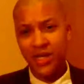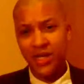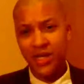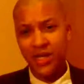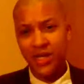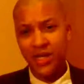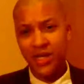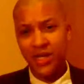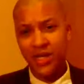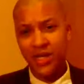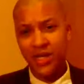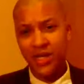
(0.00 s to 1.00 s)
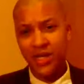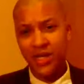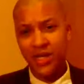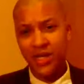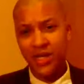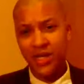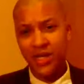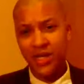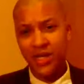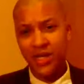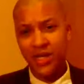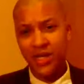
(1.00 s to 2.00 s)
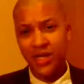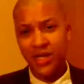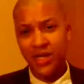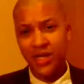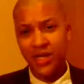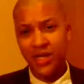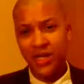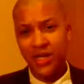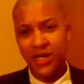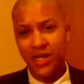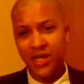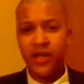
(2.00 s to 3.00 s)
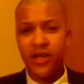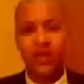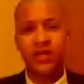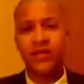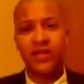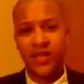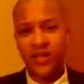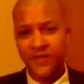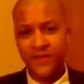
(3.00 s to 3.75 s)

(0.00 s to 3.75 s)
though you may not be aware of the name Mary Ellen